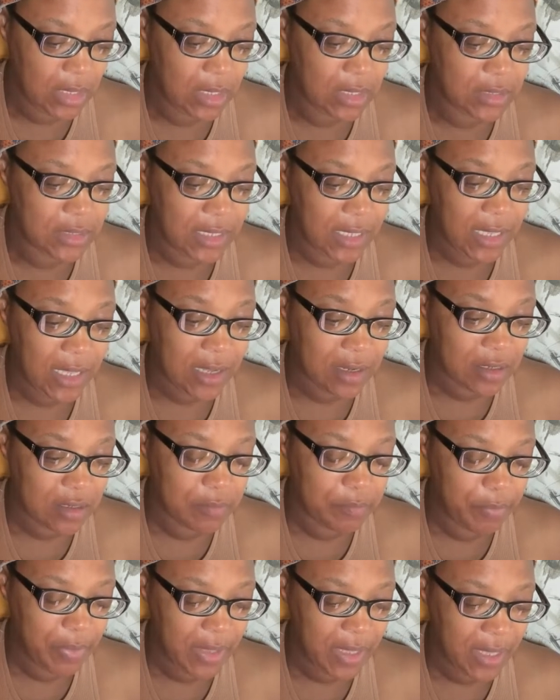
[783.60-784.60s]
They have
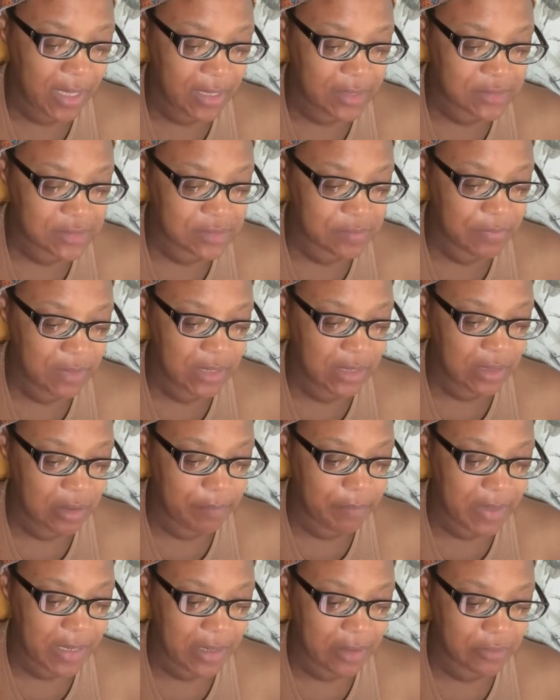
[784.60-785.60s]
compassed me
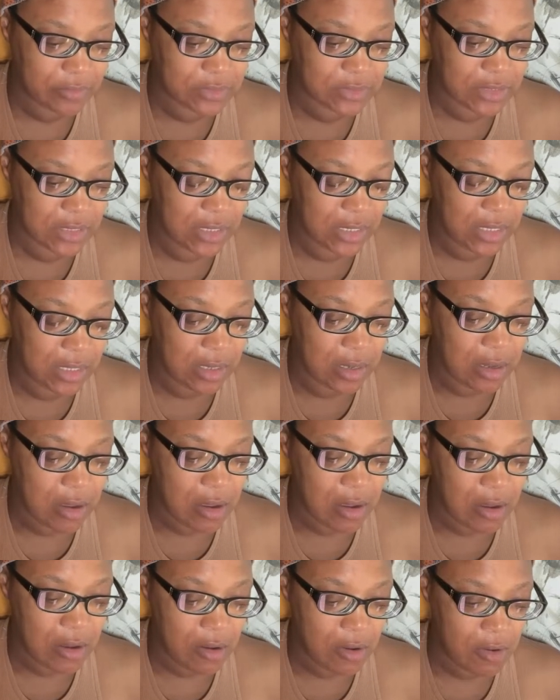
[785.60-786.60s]
about
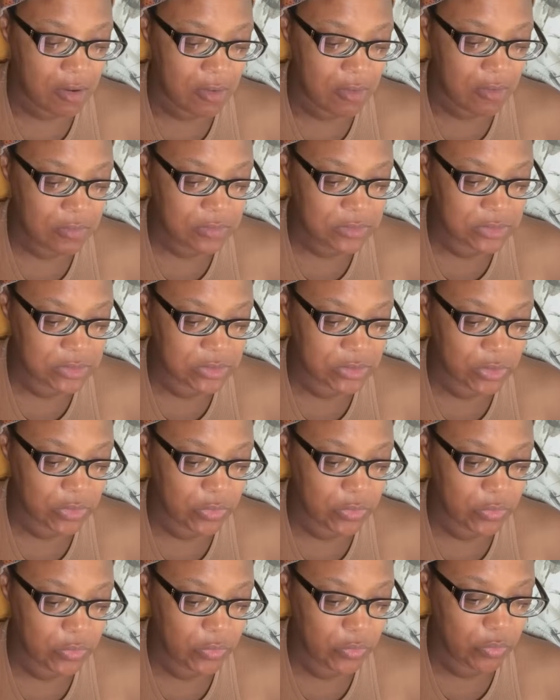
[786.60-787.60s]

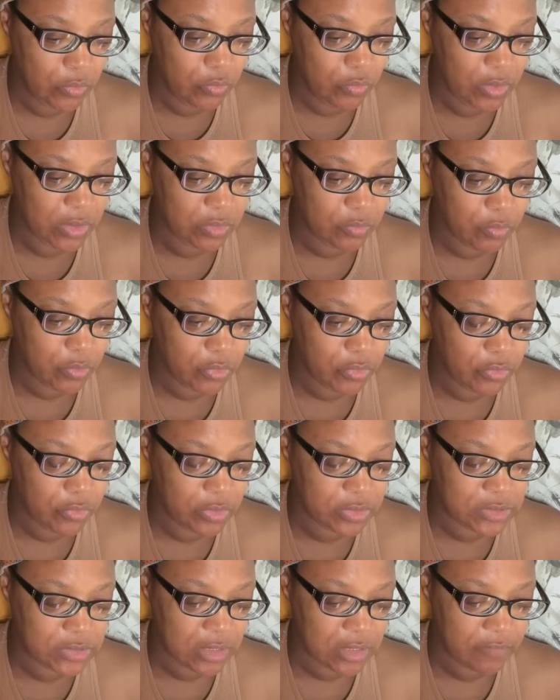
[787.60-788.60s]
also with
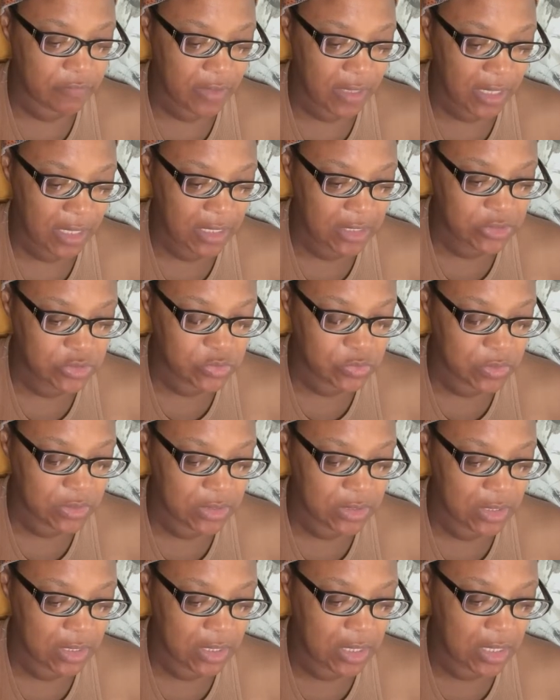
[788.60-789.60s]
words of hatred
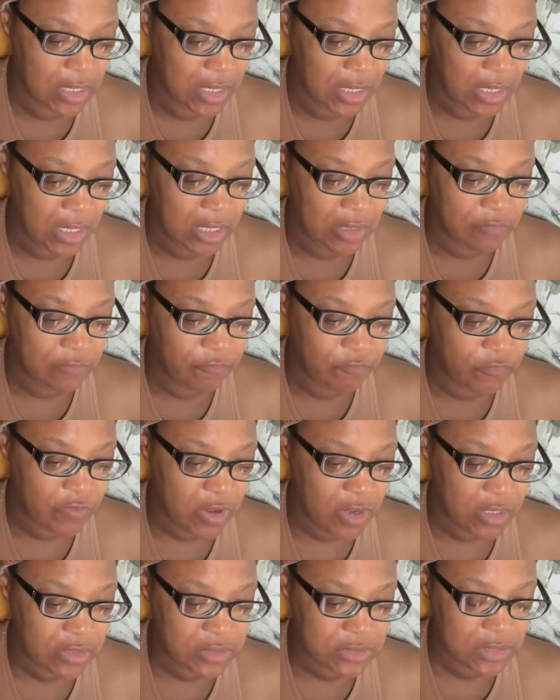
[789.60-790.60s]
and
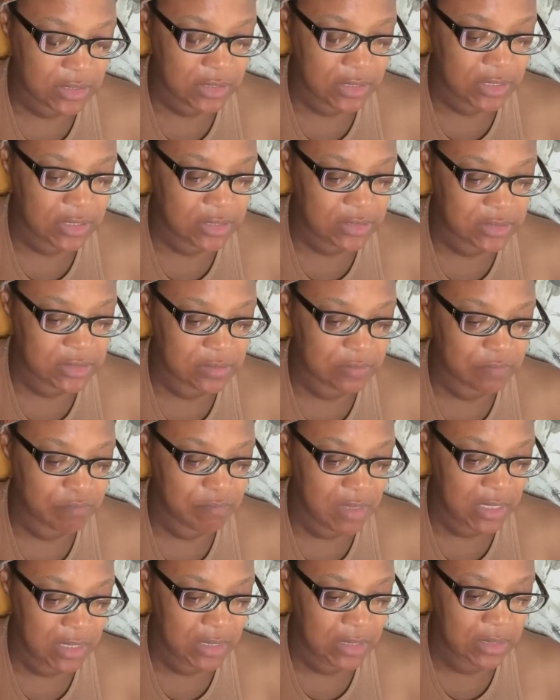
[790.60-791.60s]
fought against
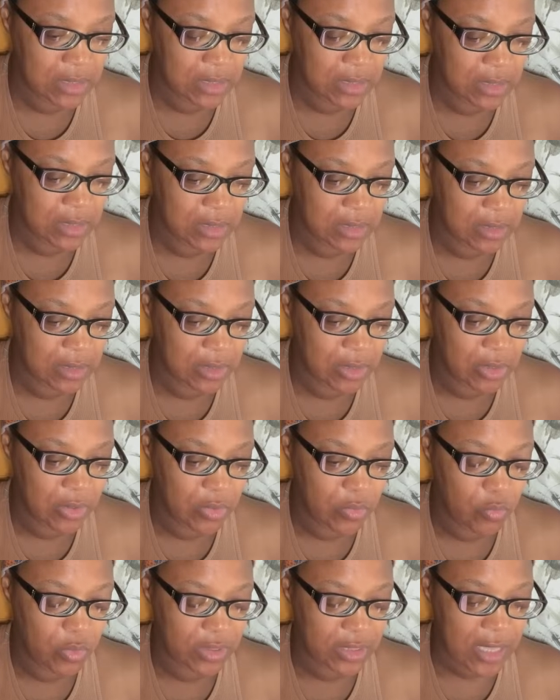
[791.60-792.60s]
me
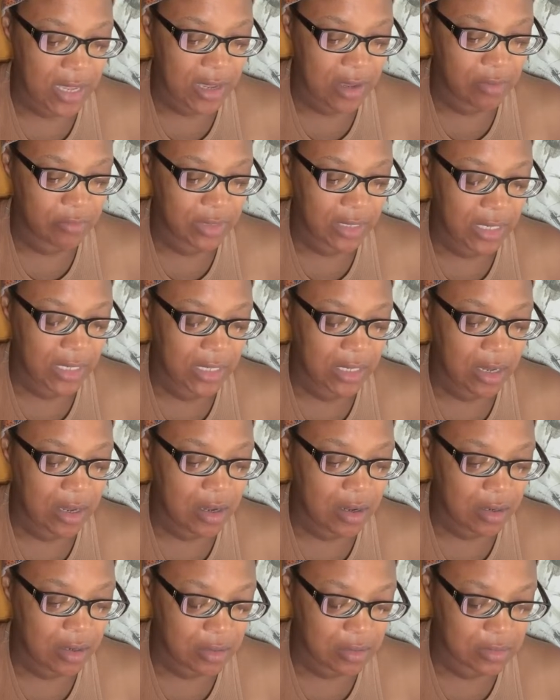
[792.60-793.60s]
without a
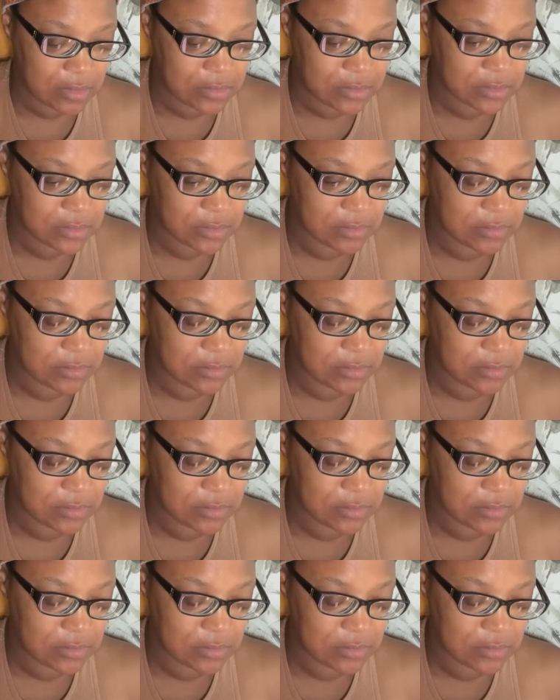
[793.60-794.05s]
cause.